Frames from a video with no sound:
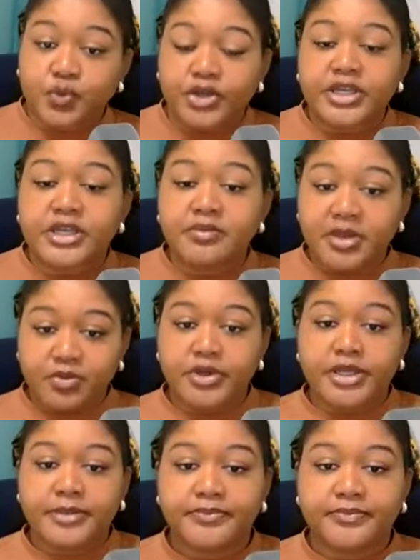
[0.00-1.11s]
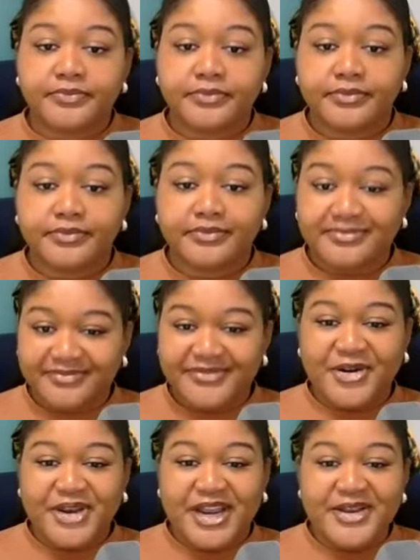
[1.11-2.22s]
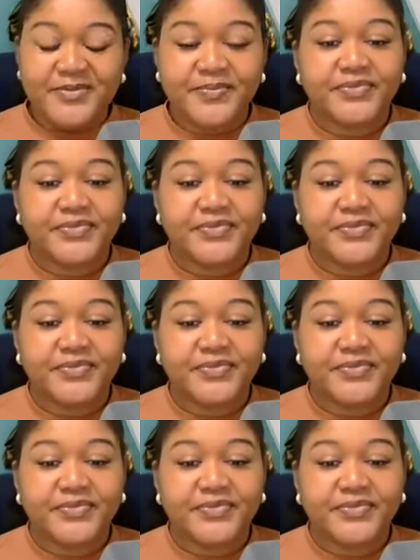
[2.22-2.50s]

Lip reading: working memory. Okay.